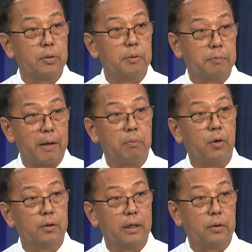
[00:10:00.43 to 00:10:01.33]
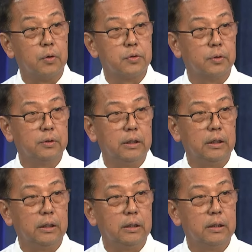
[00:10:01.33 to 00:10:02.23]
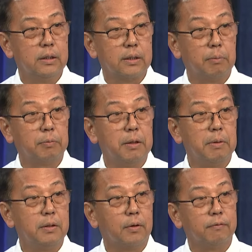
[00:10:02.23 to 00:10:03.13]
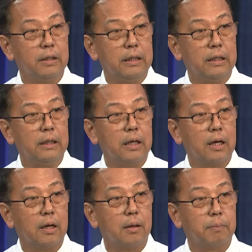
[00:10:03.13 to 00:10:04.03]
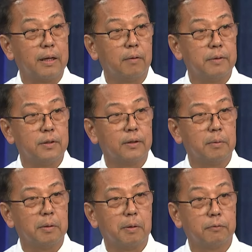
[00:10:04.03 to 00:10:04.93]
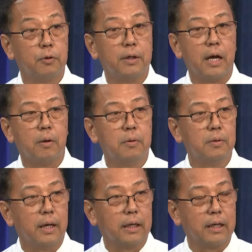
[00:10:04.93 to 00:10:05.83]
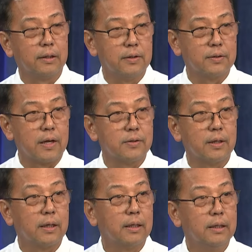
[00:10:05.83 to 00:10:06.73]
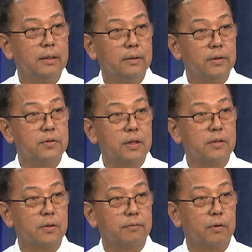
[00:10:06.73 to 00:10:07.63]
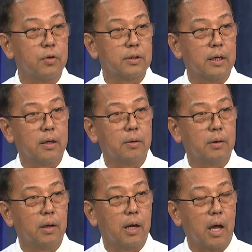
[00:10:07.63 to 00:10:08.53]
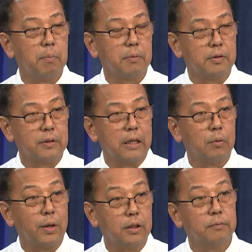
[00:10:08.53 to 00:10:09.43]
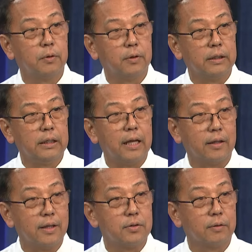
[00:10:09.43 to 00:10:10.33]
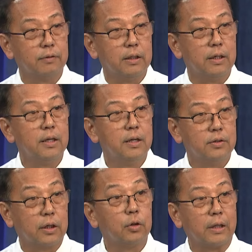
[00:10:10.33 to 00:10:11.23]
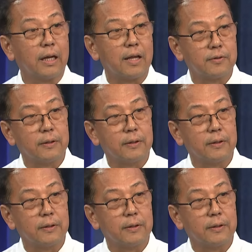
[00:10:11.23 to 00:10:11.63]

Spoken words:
of the framework and also the some of the meat of the final peace agreement. But for now, I cannot discuss these things because I'm still waiting for the guidance of the security cluster.